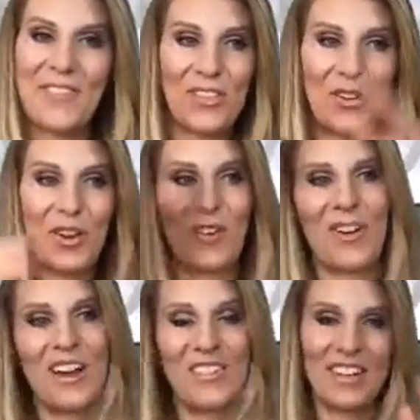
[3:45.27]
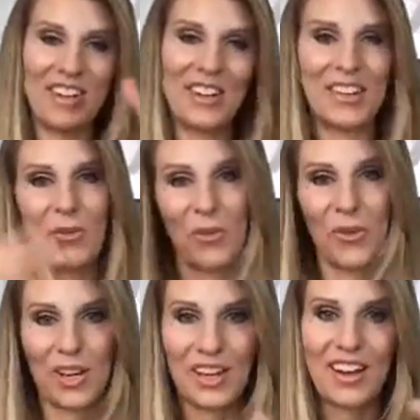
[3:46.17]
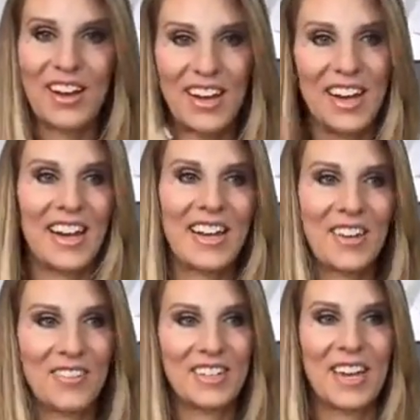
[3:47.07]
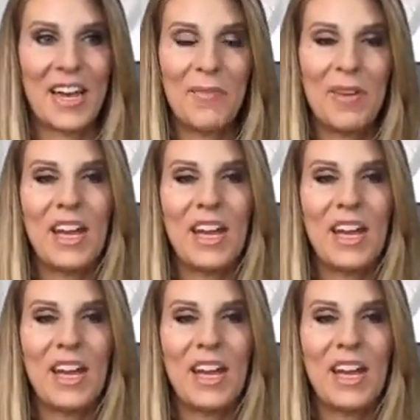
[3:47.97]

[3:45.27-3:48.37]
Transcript: floating around here that we're working on at any given time,